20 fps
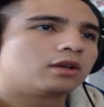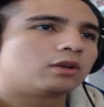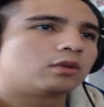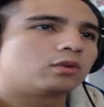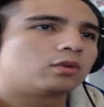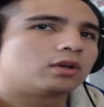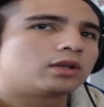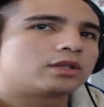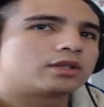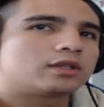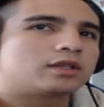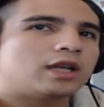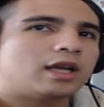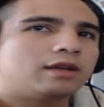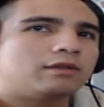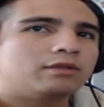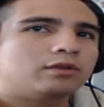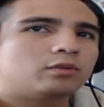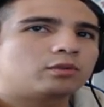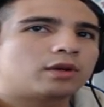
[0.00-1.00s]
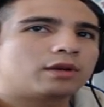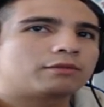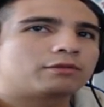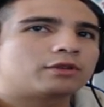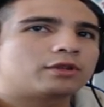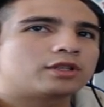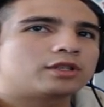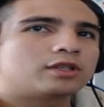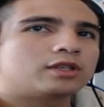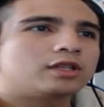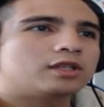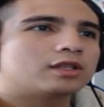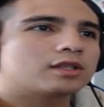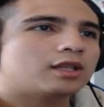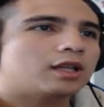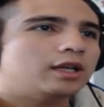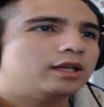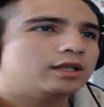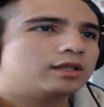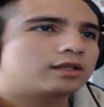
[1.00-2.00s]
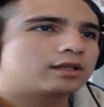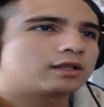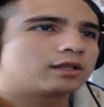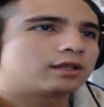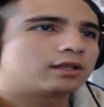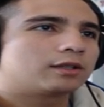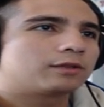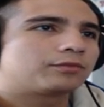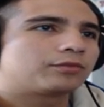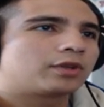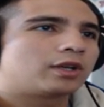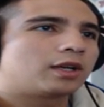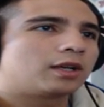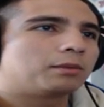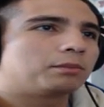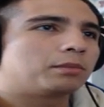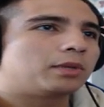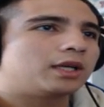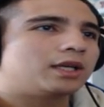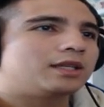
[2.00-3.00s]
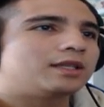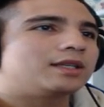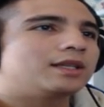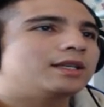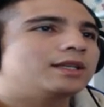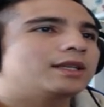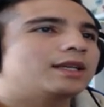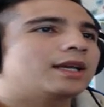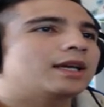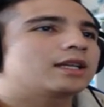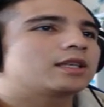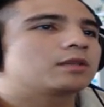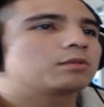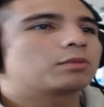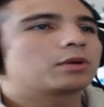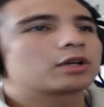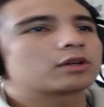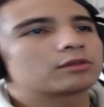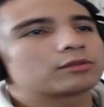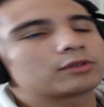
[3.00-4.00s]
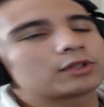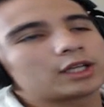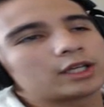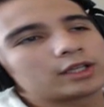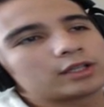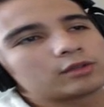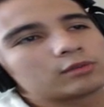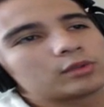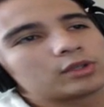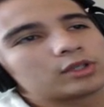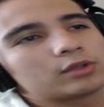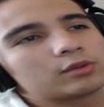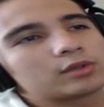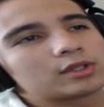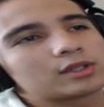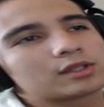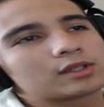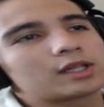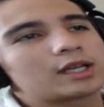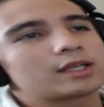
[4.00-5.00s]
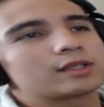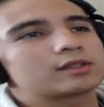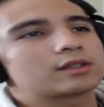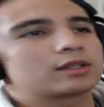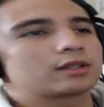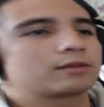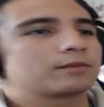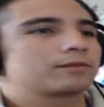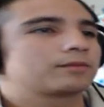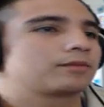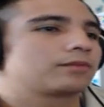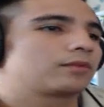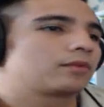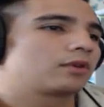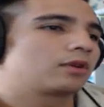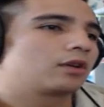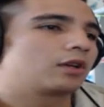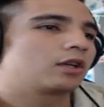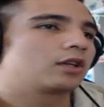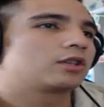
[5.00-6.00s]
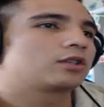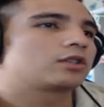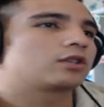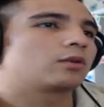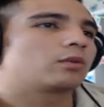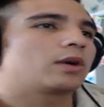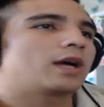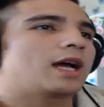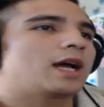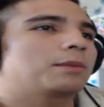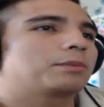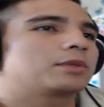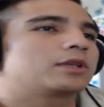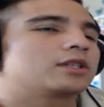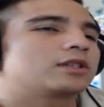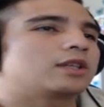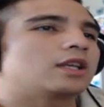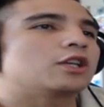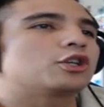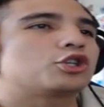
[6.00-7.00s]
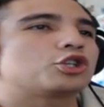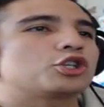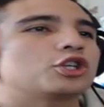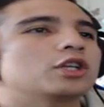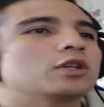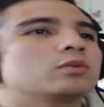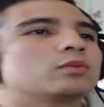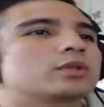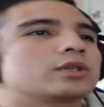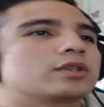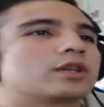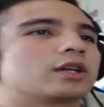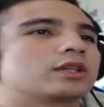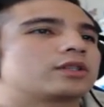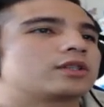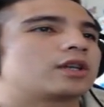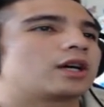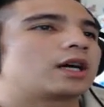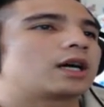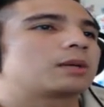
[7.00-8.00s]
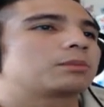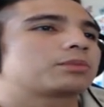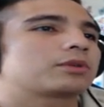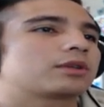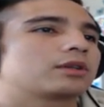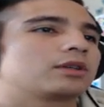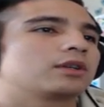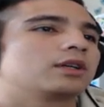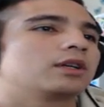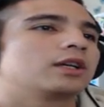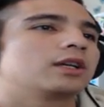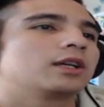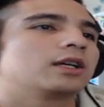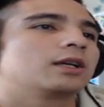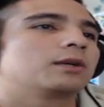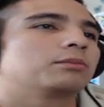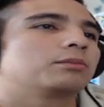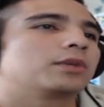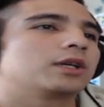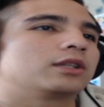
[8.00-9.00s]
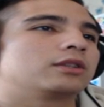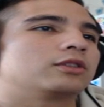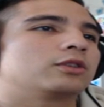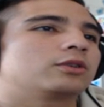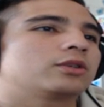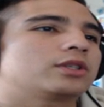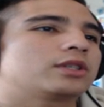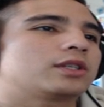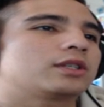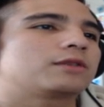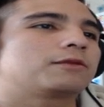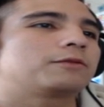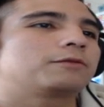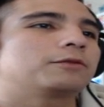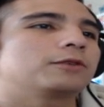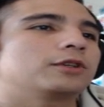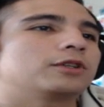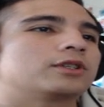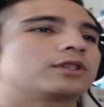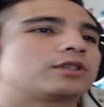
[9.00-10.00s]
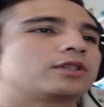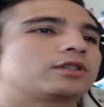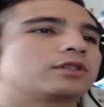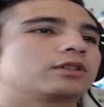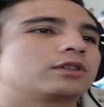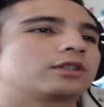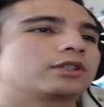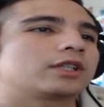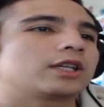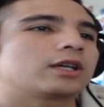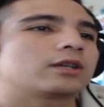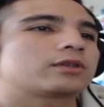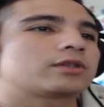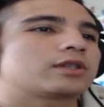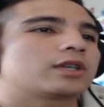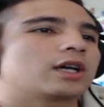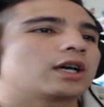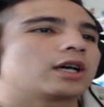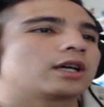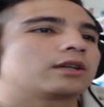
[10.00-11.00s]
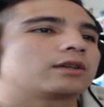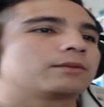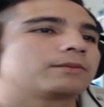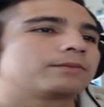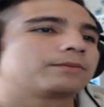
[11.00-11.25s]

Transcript: was David went for this knee slice, but he didn't get his butterfly in when he was slicing. So what happened is his shin was on top, but notice his foot is still on the outside.